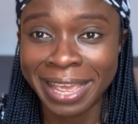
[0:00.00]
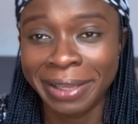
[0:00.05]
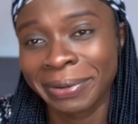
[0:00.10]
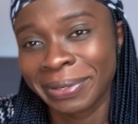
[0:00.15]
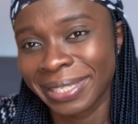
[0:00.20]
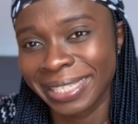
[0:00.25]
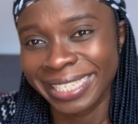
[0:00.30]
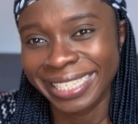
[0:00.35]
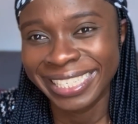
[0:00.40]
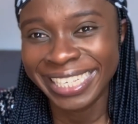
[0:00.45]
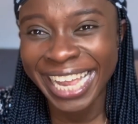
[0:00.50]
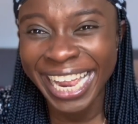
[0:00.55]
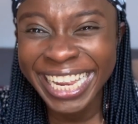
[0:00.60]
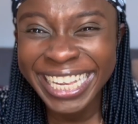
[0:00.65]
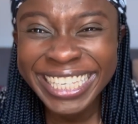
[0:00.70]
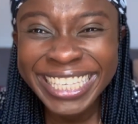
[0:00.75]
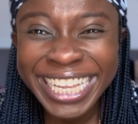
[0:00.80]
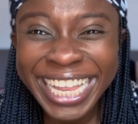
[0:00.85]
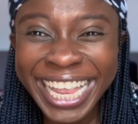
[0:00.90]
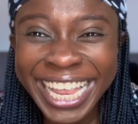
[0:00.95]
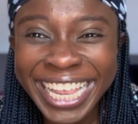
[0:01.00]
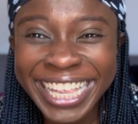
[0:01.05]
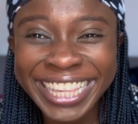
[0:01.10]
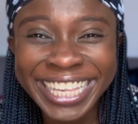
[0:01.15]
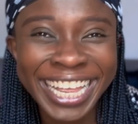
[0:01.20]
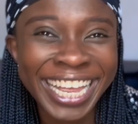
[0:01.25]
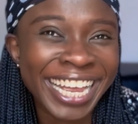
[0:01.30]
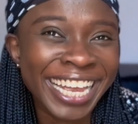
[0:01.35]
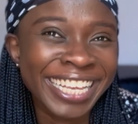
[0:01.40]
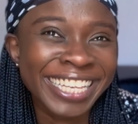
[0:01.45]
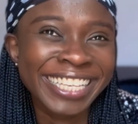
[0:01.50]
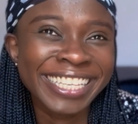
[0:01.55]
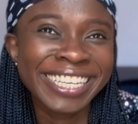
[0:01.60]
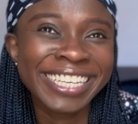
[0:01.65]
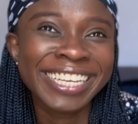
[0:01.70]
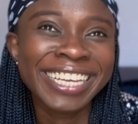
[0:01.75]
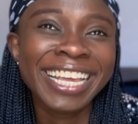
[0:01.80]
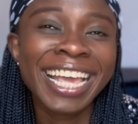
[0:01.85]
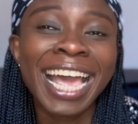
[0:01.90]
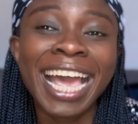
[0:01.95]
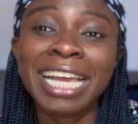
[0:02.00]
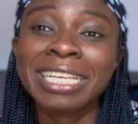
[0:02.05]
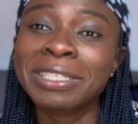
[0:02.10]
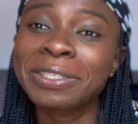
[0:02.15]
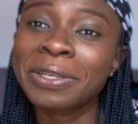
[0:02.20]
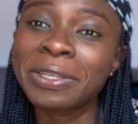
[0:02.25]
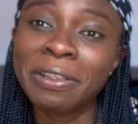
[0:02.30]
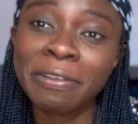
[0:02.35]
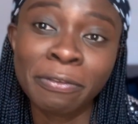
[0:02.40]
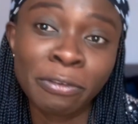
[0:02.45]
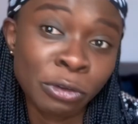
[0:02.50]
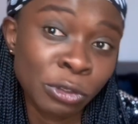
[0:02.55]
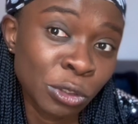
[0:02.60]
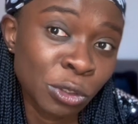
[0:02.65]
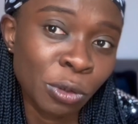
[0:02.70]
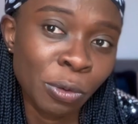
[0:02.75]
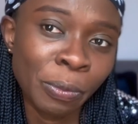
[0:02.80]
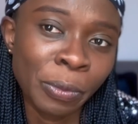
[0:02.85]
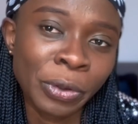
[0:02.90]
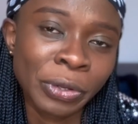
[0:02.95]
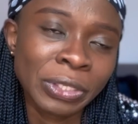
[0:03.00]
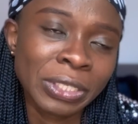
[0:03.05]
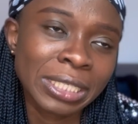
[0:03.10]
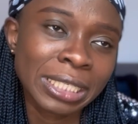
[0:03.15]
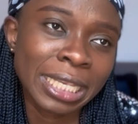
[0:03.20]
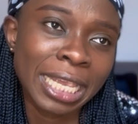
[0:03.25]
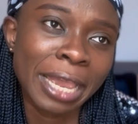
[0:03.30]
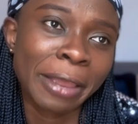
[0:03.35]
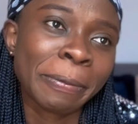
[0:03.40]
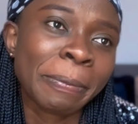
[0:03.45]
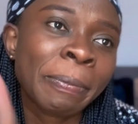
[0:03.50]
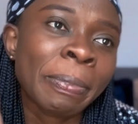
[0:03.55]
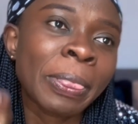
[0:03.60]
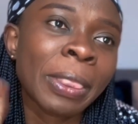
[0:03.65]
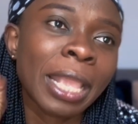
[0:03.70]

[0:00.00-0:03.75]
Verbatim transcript: I was excited and I studied for two months. Yeah.